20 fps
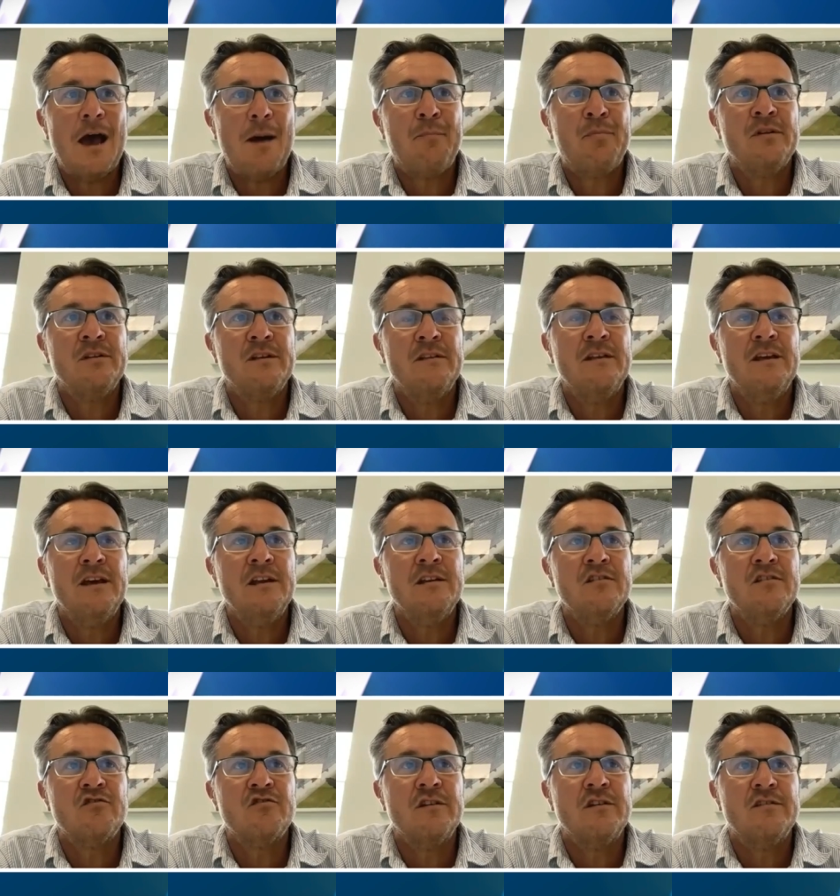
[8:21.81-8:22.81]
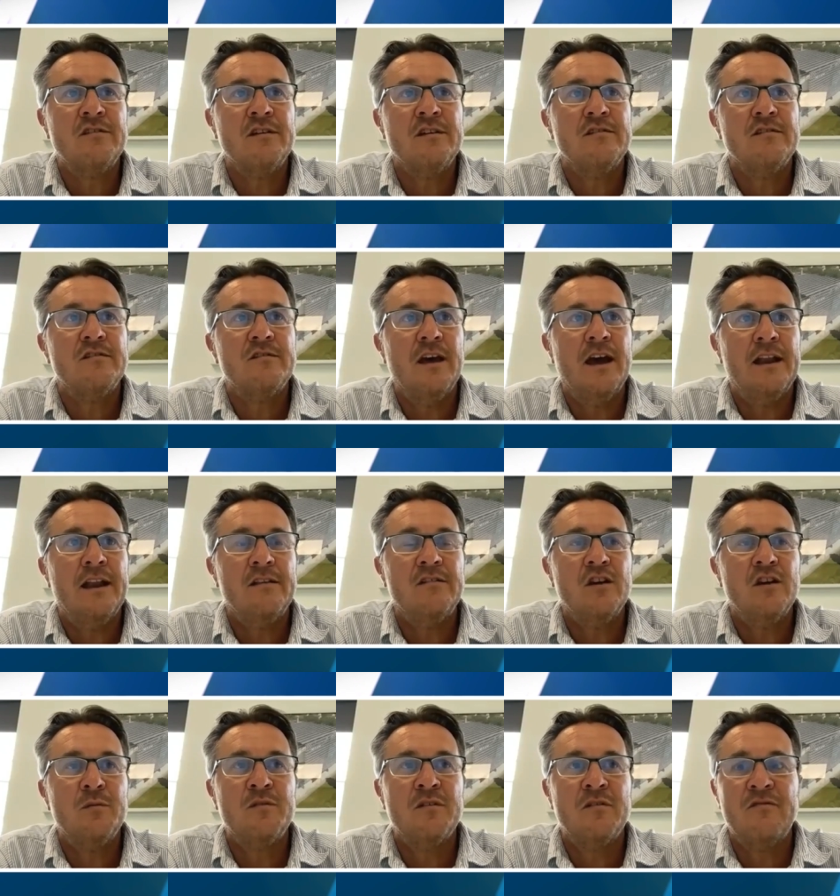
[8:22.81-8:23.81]
happened in the industry since then in
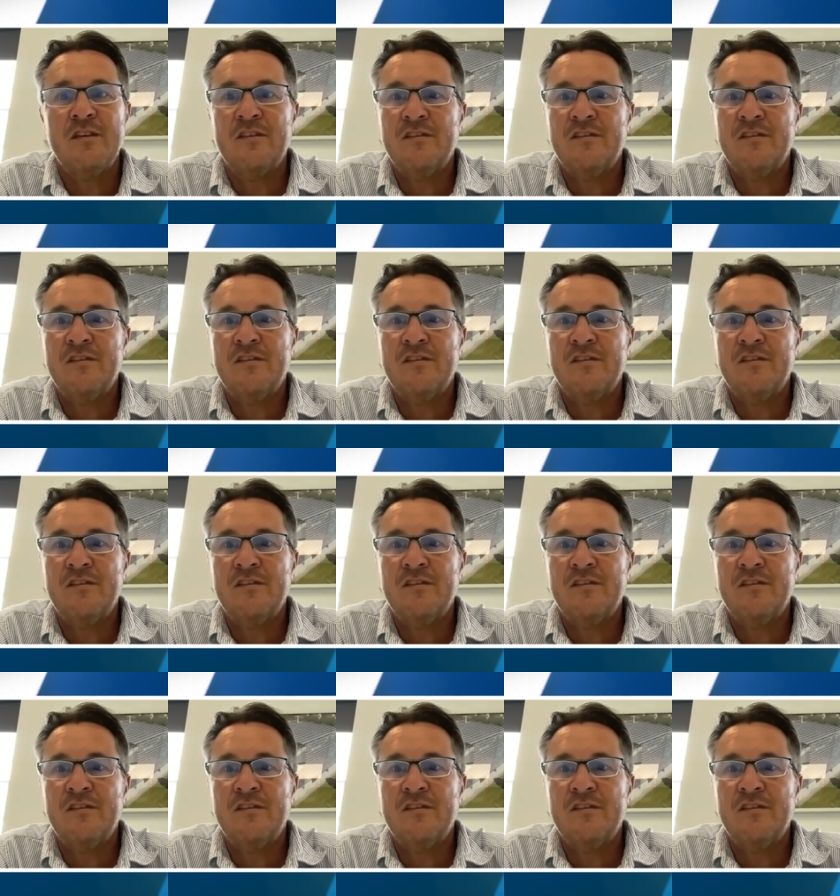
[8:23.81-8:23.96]
terms of